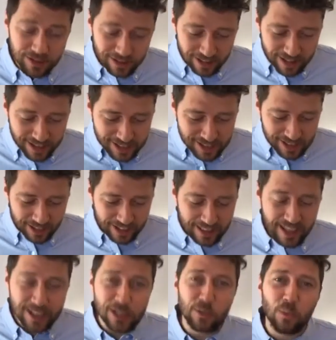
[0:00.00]
So that's
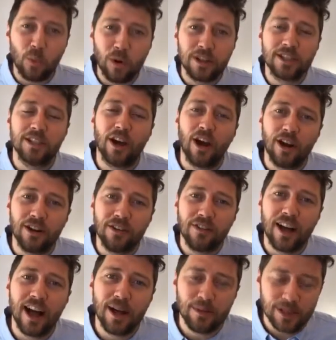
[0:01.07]
like, they just want to own a
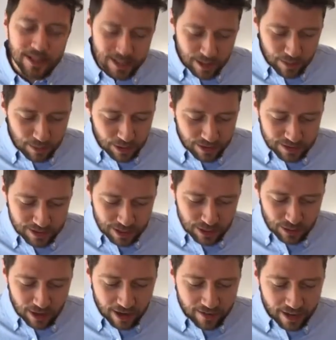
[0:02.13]
farm is their
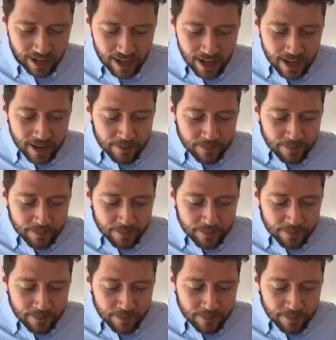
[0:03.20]
driver.